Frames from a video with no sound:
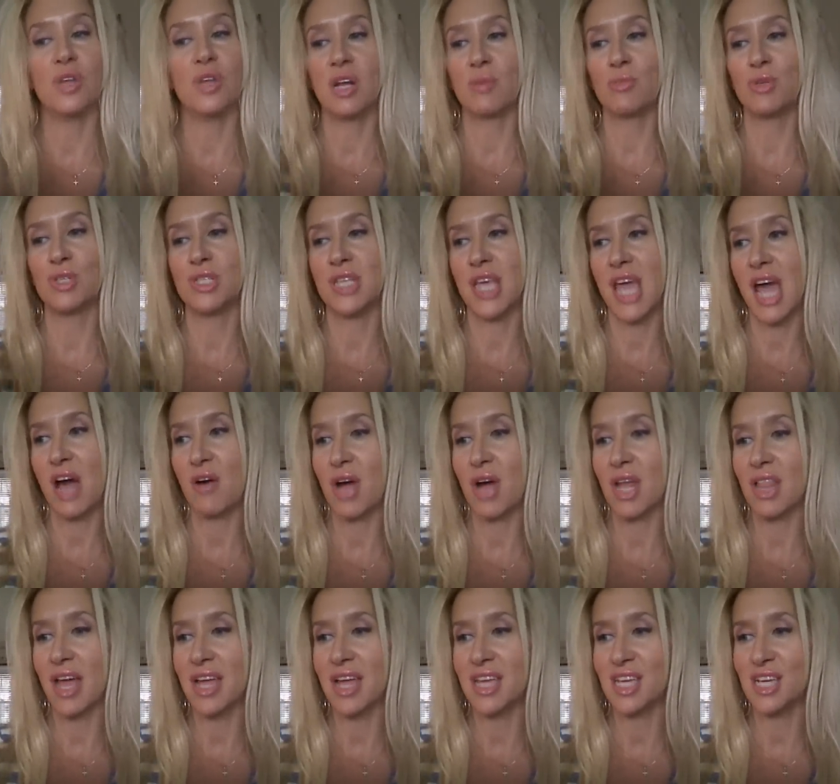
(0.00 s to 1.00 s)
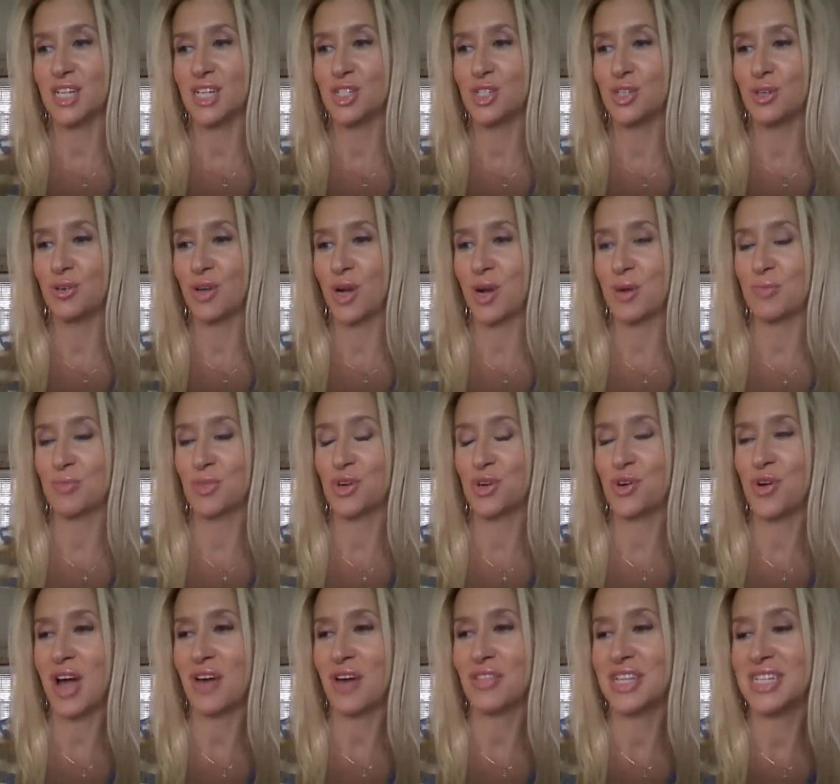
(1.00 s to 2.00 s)
and I'm going to see how I like it um,
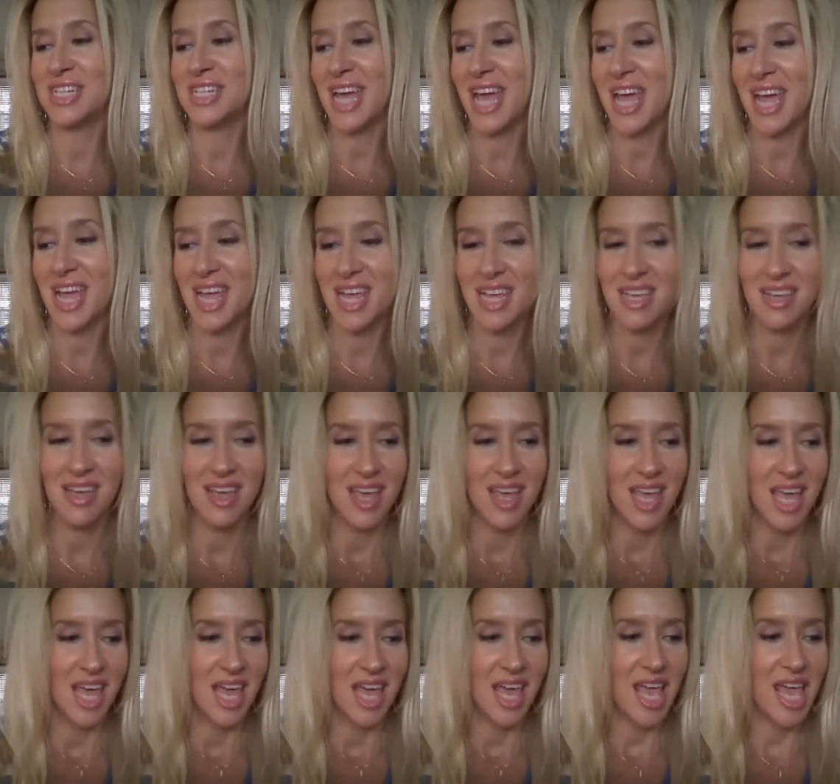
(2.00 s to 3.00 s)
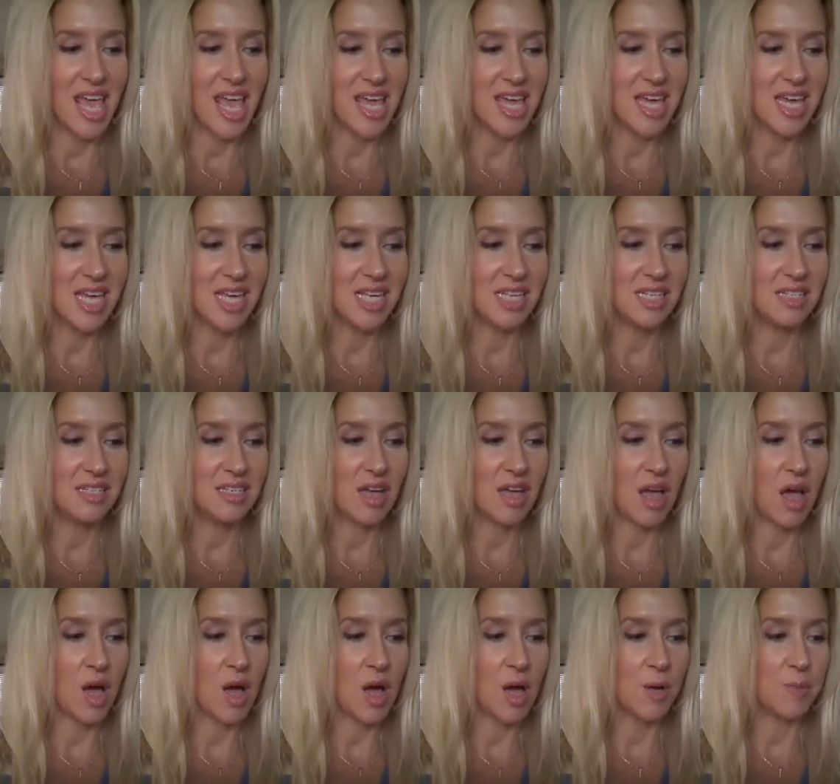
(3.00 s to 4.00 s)
throughout the day. And
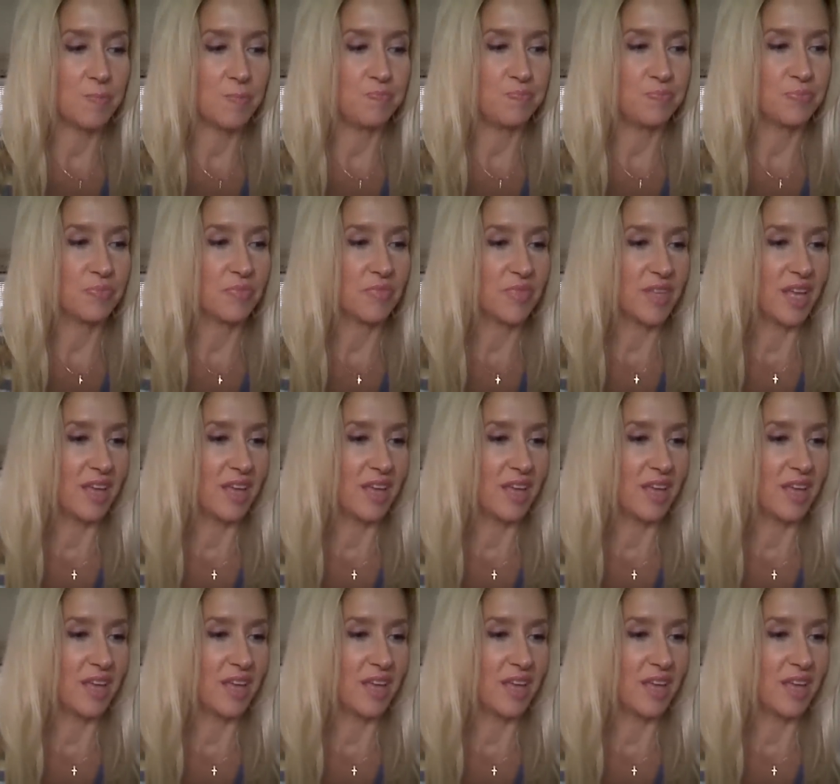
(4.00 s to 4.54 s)
um,